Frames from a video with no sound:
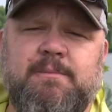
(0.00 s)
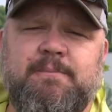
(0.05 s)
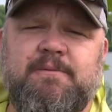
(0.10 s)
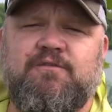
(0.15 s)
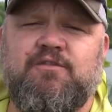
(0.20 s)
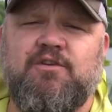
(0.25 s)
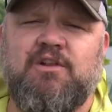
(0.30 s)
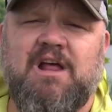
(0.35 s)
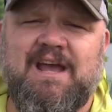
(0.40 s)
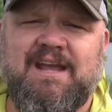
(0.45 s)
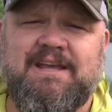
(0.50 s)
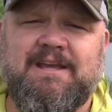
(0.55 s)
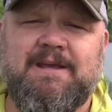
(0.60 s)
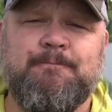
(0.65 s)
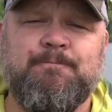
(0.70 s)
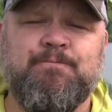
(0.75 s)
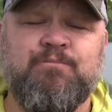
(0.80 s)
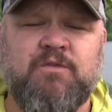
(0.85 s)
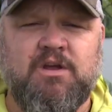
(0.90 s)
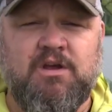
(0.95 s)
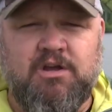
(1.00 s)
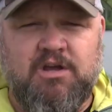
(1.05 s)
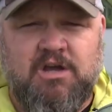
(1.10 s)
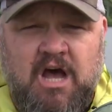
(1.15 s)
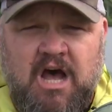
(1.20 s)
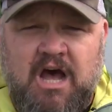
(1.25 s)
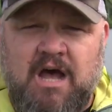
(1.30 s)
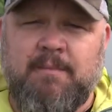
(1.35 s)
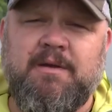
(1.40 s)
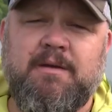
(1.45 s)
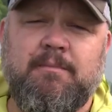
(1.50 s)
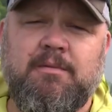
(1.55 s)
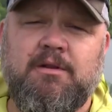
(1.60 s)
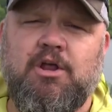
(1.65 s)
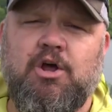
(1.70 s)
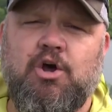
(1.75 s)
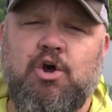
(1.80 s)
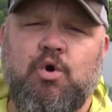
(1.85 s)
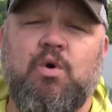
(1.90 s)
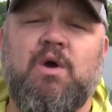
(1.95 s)
up if you like it. Comment
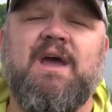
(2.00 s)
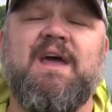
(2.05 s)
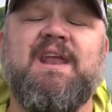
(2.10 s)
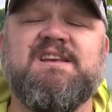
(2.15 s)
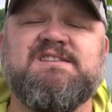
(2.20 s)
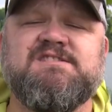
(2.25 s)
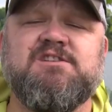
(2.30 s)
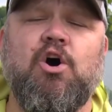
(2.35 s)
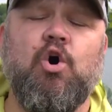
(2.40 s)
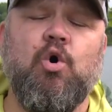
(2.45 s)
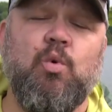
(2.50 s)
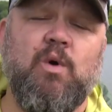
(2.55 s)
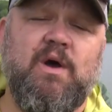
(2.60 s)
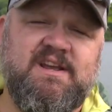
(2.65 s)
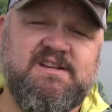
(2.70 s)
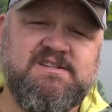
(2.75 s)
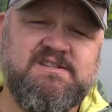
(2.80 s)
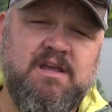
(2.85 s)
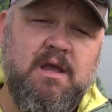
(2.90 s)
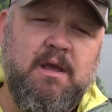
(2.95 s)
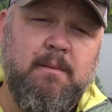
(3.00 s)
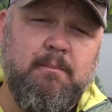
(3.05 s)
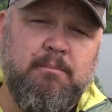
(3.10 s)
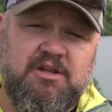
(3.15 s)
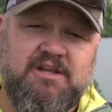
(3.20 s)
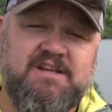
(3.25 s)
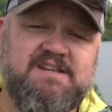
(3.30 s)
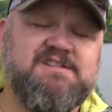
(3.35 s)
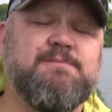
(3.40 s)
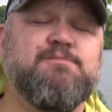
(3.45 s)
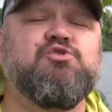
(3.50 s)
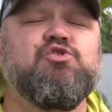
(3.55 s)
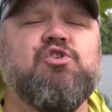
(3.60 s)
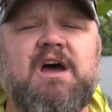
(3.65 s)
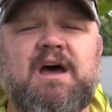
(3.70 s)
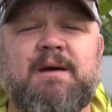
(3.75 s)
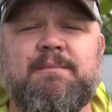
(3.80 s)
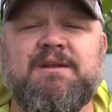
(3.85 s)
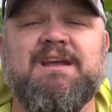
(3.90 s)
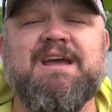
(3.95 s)
below, and as always, please
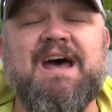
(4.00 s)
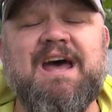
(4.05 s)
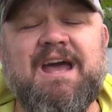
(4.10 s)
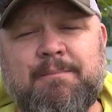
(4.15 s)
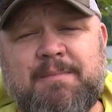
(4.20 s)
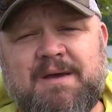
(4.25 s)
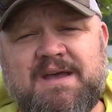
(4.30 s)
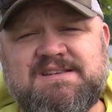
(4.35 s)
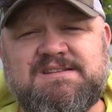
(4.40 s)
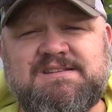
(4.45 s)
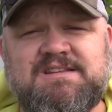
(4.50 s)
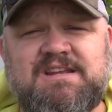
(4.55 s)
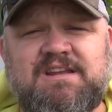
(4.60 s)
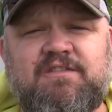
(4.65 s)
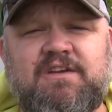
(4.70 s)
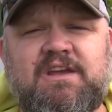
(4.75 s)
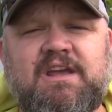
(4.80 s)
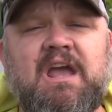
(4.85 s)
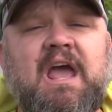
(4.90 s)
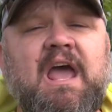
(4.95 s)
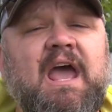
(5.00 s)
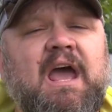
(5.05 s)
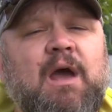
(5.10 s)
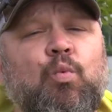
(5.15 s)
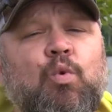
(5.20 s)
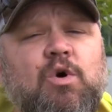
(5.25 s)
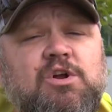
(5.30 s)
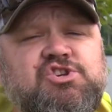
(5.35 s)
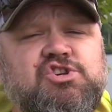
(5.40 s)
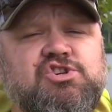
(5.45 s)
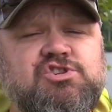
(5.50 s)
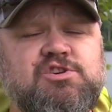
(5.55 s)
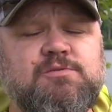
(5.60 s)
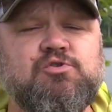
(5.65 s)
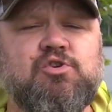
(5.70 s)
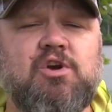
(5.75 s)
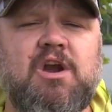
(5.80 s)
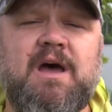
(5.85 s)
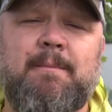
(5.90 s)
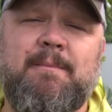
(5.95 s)
subscribe to Kayak Bass and TV. And once you
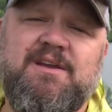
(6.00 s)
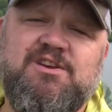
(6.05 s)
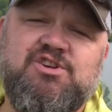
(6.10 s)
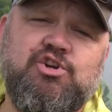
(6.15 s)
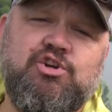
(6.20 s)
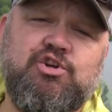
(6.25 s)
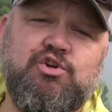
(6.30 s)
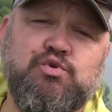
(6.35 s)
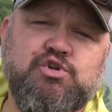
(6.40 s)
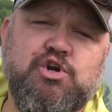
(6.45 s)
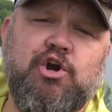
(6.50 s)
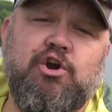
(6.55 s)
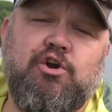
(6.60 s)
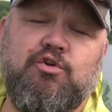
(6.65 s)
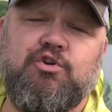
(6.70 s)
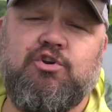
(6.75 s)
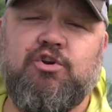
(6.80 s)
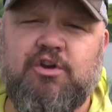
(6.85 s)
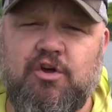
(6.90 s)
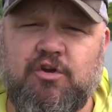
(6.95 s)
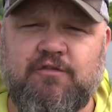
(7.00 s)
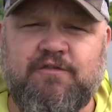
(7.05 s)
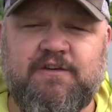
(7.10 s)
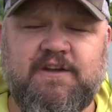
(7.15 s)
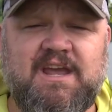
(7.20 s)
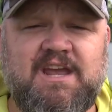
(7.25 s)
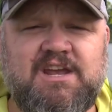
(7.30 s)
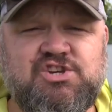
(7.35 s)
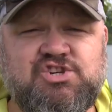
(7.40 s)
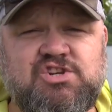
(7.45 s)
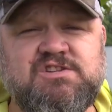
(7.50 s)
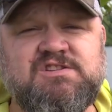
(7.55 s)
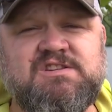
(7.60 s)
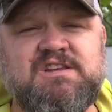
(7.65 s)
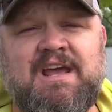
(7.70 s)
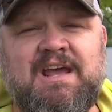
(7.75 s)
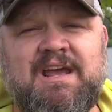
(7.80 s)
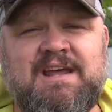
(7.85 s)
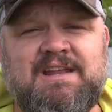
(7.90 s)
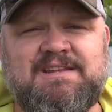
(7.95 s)
subscribe, make sure you turn on your notifications
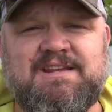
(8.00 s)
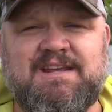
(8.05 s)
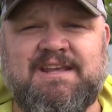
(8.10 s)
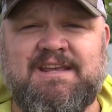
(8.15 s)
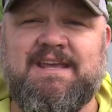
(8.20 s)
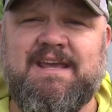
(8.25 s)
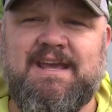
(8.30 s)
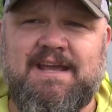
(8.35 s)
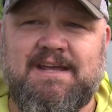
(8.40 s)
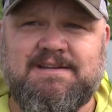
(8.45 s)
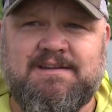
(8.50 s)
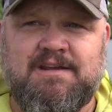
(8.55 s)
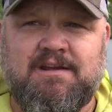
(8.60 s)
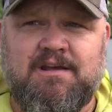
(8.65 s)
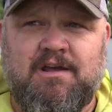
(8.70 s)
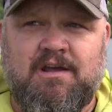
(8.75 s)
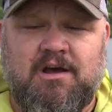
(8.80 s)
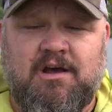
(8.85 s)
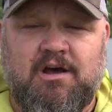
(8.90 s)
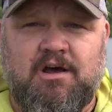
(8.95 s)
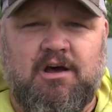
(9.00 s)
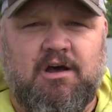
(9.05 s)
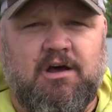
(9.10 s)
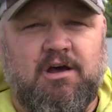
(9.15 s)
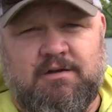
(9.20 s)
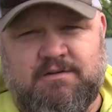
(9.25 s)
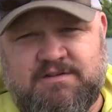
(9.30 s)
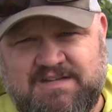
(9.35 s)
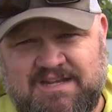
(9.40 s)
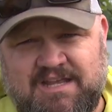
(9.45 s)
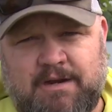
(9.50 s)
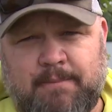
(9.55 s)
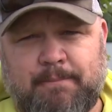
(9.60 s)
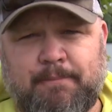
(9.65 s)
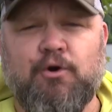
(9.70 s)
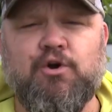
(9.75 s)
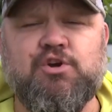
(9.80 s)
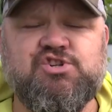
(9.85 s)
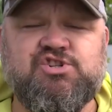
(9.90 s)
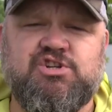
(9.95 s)
to get a
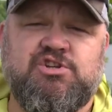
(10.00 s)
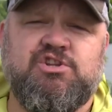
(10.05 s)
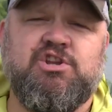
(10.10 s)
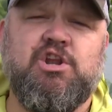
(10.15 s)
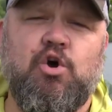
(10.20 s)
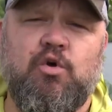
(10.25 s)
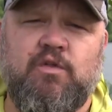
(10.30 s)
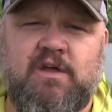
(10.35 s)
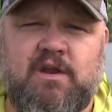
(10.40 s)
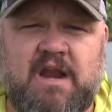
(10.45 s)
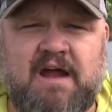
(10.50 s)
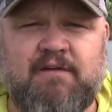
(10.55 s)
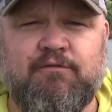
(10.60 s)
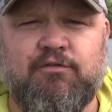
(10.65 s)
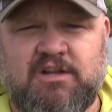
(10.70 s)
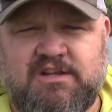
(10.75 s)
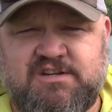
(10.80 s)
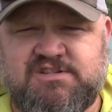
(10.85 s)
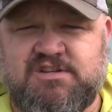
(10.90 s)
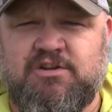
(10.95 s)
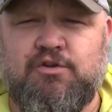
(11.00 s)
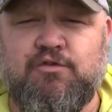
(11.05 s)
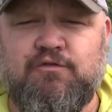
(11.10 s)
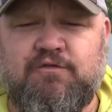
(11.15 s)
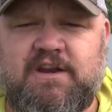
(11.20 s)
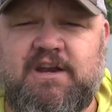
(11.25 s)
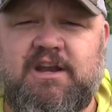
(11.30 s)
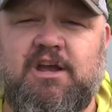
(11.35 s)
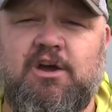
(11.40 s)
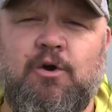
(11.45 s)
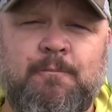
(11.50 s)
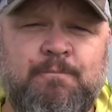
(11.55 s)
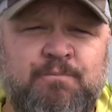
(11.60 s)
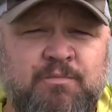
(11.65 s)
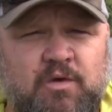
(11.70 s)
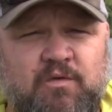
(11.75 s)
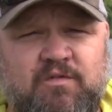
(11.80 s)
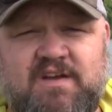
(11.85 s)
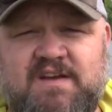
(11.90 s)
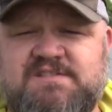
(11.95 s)
push to know that I've released a new video.
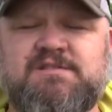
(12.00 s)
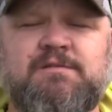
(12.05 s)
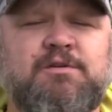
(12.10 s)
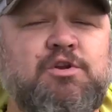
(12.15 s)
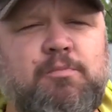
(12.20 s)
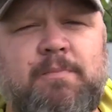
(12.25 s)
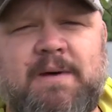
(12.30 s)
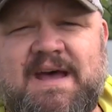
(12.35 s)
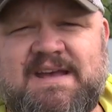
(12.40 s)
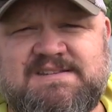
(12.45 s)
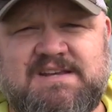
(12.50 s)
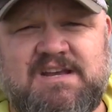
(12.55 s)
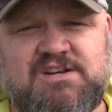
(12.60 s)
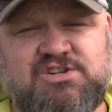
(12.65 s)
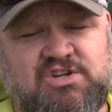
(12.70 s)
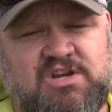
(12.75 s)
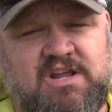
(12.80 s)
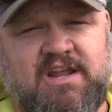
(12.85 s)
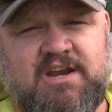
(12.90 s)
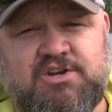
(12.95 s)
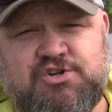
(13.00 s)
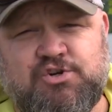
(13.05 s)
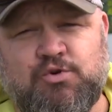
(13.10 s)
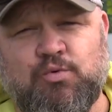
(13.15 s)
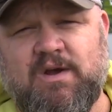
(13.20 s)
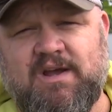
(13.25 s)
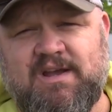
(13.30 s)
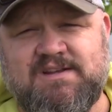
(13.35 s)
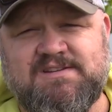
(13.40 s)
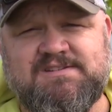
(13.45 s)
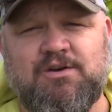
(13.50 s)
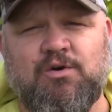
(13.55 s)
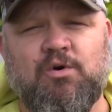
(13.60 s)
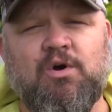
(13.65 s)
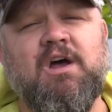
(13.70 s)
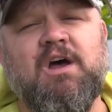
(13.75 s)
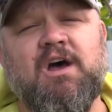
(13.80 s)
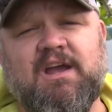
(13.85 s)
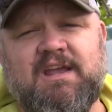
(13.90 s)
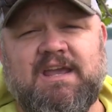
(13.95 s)
We've got some new bass action headed your way. So
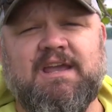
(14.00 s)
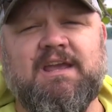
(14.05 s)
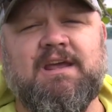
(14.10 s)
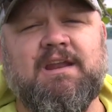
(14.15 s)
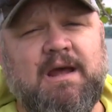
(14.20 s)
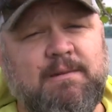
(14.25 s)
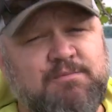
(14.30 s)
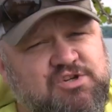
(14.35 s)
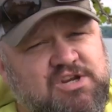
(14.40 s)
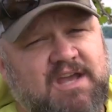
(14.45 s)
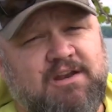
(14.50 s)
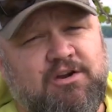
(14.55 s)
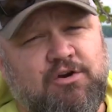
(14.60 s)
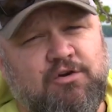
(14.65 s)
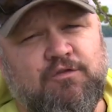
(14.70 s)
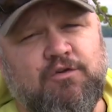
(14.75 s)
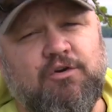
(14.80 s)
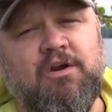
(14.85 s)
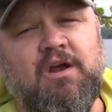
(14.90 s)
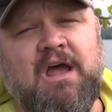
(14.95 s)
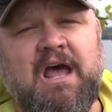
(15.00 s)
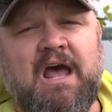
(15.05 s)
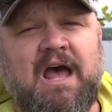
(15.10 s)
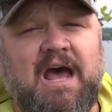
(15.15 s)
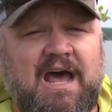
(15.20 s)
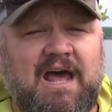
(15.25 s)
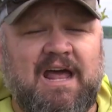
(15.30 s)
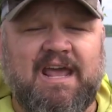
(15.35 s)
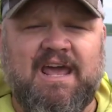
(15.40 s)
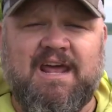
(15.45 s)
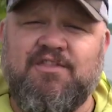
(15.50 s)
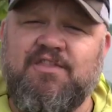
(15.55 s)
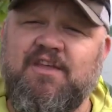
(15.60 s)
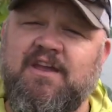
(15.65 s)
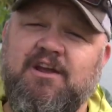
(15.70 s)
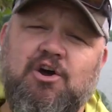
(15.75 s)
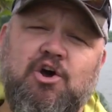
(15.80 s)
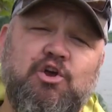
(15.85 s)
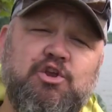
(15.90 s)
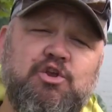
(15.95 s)
again, I'm Chad Hoover. I got to
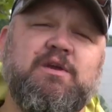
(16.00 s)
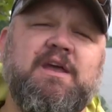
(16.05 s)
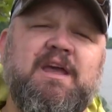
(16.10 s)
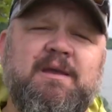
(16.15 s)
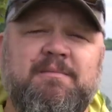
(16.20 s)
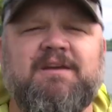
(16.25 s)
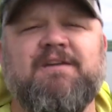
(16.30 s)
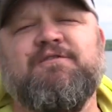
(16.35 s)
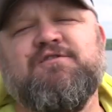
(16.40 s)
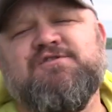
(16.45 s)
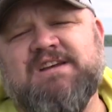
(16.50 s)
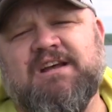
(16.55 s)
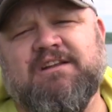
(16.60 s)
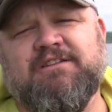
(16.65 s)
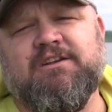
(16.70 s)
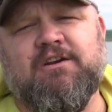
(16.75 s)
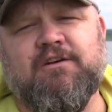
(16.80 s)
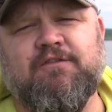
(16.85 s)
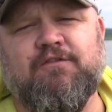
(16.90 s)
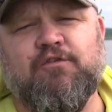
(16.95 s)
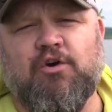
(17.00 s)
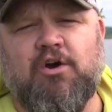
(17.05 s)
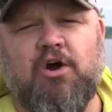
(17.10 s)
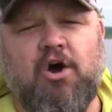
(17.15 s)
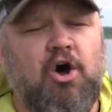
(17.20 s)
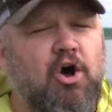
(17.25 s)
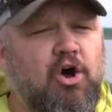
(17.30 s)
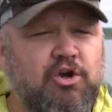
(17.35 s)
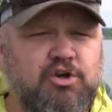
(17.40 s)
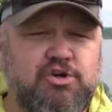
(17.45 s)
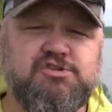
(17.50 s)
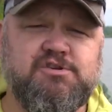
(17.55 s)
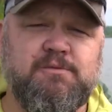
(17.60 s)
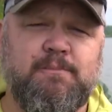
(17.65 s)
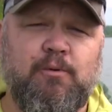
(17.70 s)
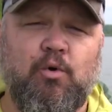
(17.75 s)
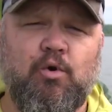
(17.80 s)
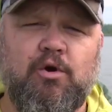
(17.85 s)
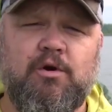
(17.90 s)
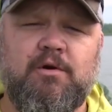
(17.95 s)
thank all you KBFers out there for all your
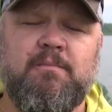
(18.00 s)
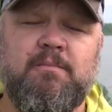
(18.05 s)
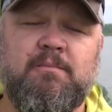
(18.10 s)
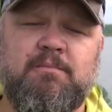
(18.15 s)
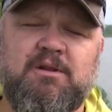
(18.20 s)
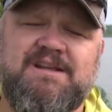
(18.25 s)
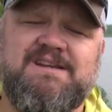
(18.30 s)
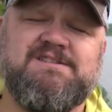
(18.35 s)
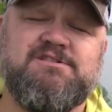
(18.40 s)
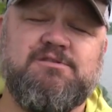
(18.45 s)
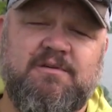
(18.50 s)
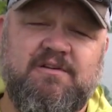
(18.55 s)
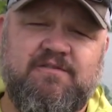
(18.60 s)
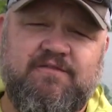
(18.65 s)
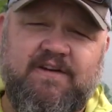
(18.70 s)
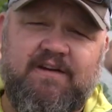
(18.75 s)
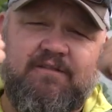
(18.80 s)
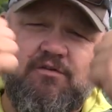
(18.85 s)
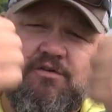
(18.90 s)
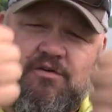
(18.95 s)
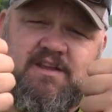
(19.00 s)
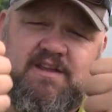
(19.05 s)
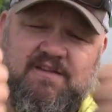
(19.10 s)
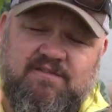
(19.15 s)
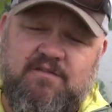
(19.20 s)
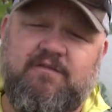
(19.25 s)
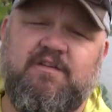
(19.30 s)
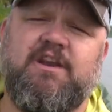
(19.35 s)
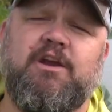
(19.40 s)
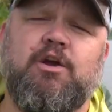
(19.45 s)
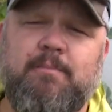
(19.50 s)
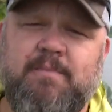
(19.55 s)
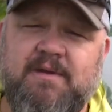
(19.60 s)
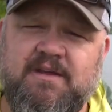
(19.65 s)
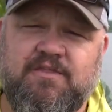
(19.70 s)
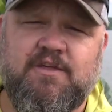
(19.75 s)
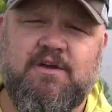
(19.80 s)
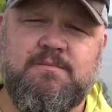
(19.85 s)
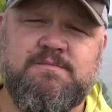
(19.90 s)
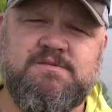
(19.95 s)
support. Please do me a favor, give the video a
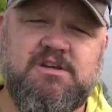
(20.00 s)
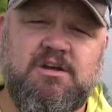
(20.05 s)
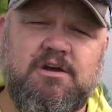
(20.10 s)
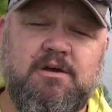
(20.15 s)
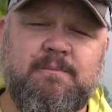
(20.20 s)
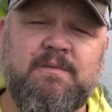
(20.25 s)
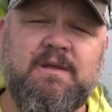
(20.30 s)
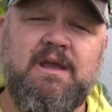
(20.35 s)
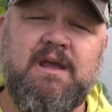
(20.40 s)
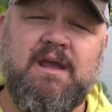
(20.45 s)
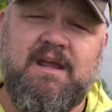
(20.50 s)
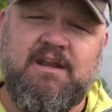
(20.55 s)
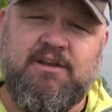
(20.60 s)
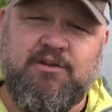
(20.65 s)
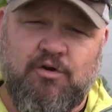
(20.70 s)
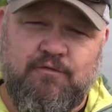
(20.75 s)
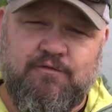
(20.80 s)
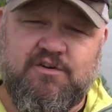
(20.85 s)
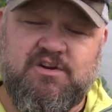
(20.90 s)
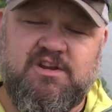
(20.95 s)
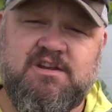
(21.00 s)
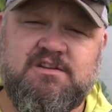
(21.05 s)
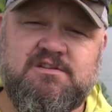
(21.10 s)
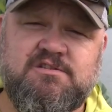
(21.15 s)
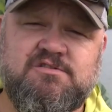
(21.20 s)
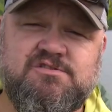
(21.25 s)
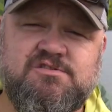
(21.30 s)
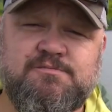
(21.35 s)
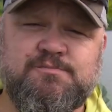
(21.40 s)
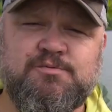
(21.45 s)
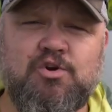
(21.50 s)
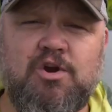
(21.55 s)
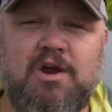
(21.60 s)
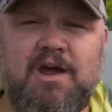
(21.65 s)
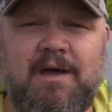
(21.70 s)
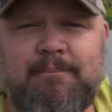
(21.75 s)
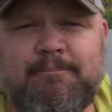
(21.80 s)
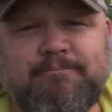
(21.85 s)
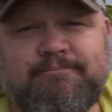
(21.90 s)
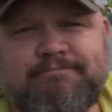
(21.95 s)
big thumbs up, and don't forget to
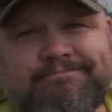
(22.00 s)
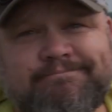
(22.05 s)
subscribe.